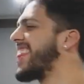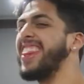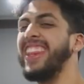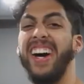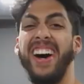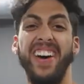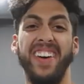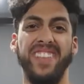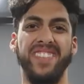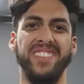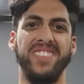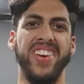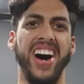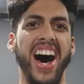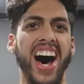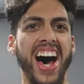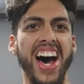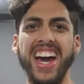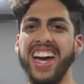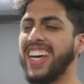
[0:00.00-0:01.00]
What the
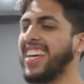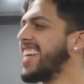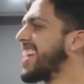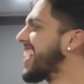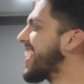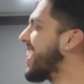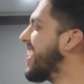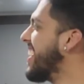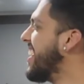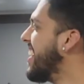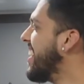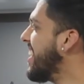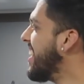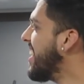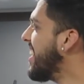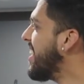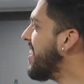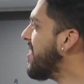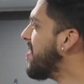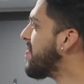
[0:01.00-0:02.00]

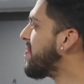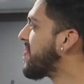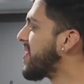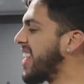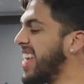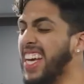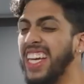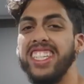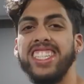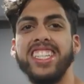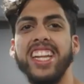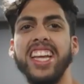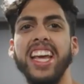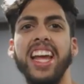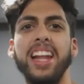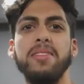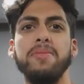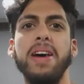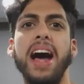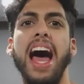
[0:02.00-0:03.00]
fuck?
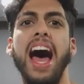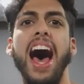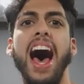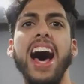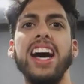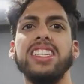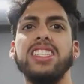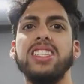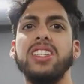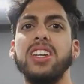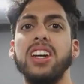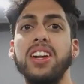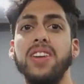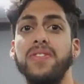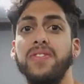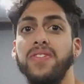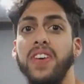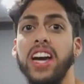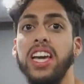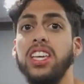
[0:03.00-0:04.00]
Instigating my ass. You
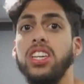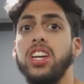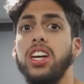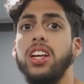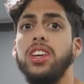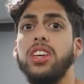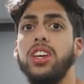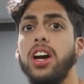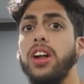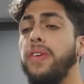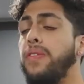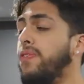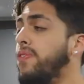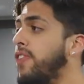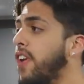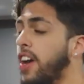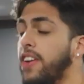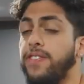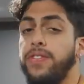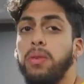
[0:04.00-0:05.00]
gotta fight. You gotta, you
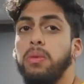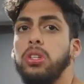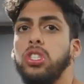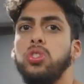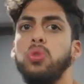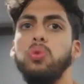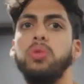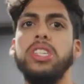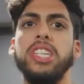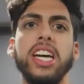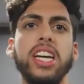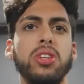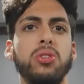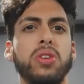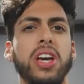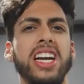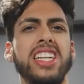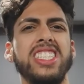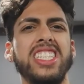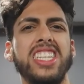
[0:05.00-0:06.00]
gotta fight for what you did.
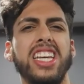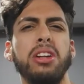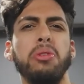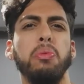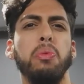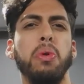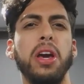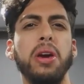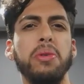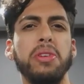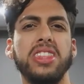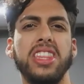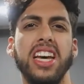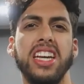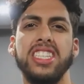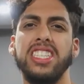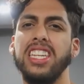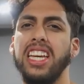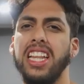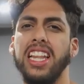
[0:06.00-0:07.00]
You can't just get away with
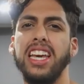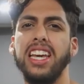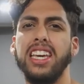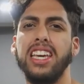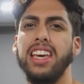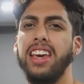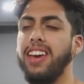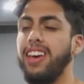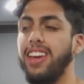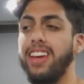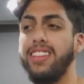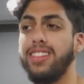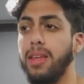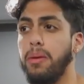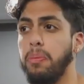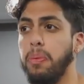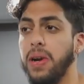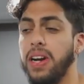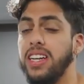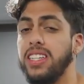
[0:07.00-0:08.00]
that shit. Like, if
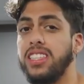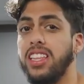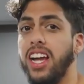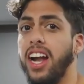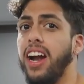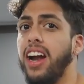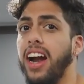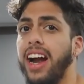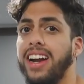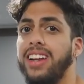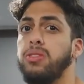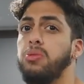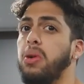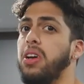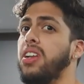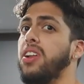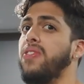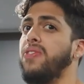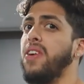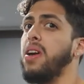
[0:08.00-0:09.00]
the player's there and he's
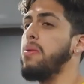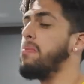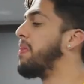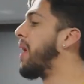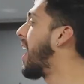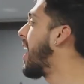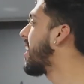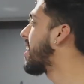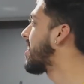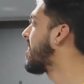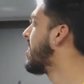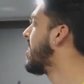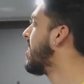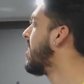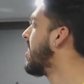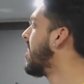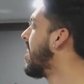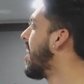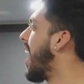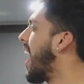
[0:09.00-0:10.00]
willing to fight back,
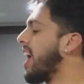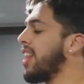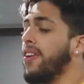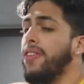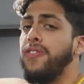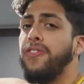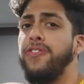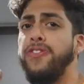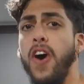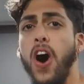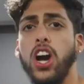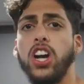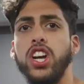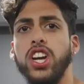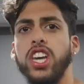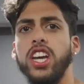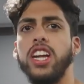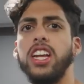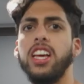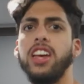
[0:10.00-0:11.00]
how the
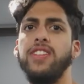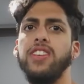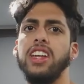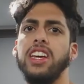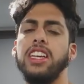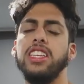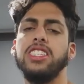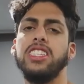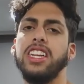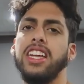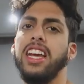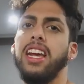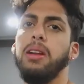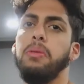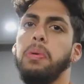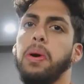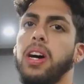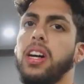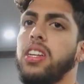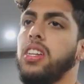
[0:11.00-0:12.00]
fuck are you gonna give it an
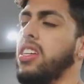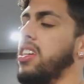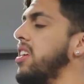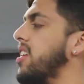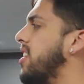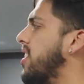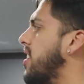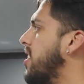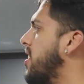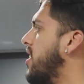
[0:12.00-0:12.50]
instigated penalty?